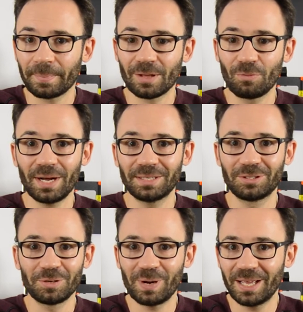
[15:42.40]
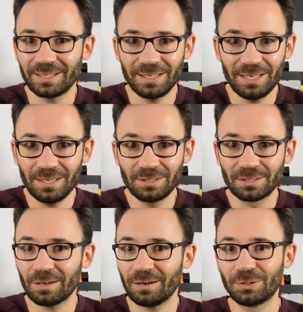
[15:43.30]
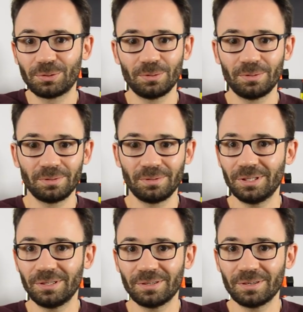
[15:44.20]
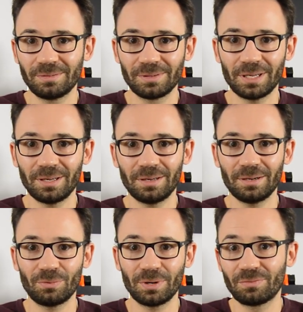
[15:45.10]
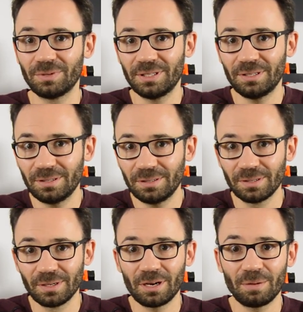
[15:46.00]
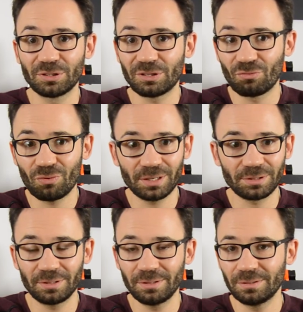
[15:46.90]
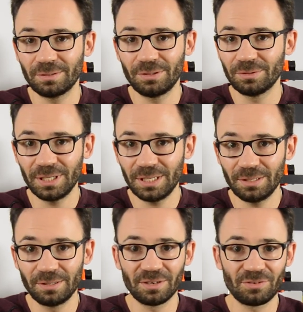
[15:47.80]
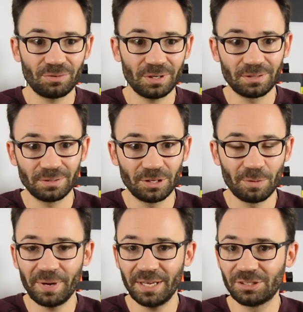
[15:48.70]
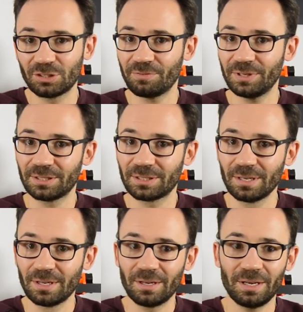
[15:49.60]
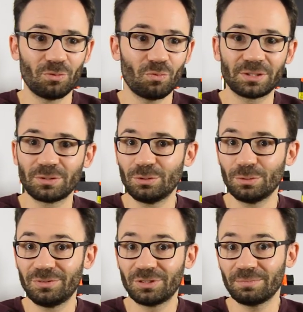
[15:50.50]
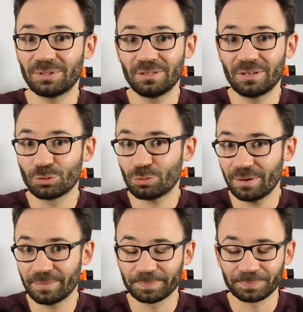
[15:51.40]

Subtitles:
what the plant needs, how to, you know, work with the amount of water you need for the pace of it, and what to do if something goes wrong.